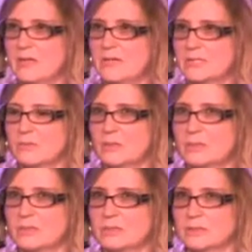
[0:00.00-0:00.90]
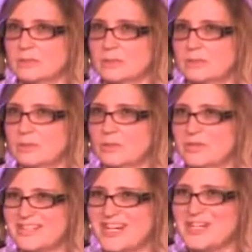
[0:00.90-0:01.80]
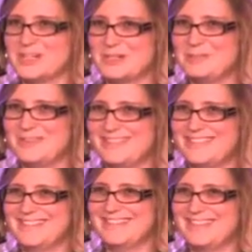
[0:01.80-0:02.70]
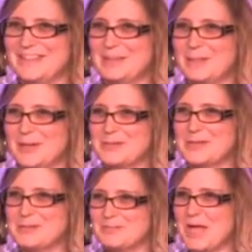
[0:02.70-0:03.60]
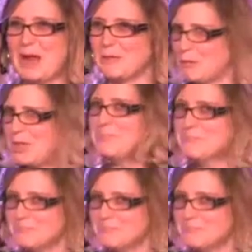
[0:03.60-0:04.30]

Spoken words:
on this one, so it's a little more sessionable in the Belgian category.